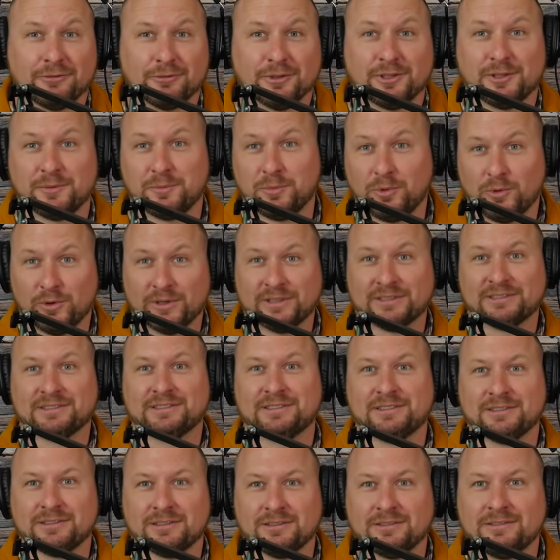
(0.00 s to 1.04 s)
are really
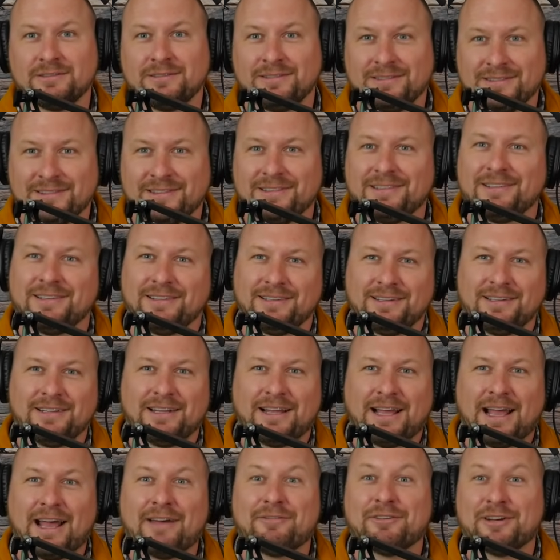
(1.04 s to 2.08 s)
poised to
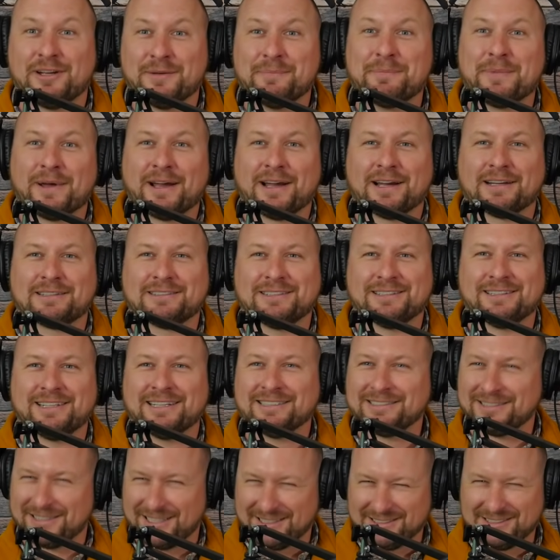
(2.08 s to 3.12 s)
have an impact. And
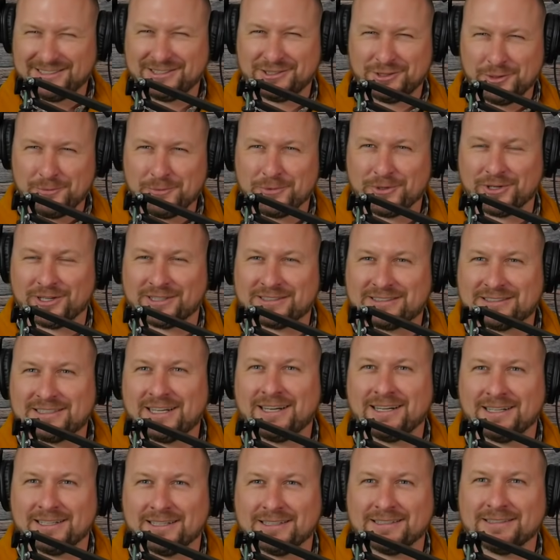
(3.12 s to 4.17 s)
that that's super
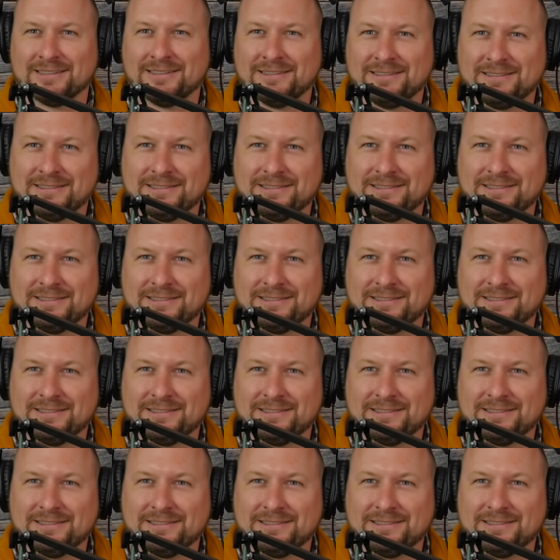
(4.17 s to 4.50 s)
exciting.